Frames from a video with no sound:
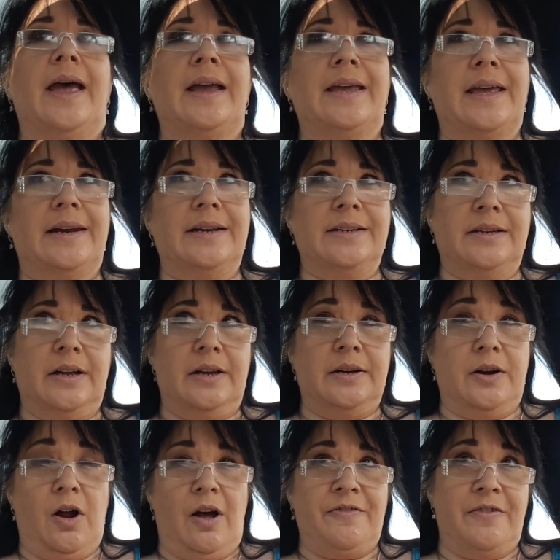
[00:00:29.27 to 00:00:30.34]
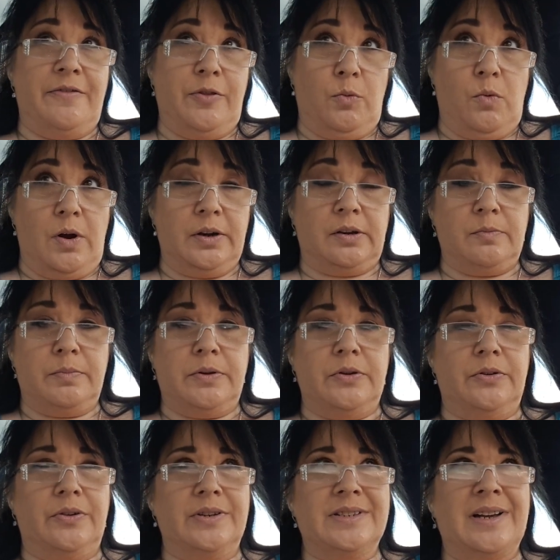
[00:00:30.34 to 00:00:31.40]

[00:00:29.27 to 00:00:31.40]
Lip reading: and get it done and off of the one computer.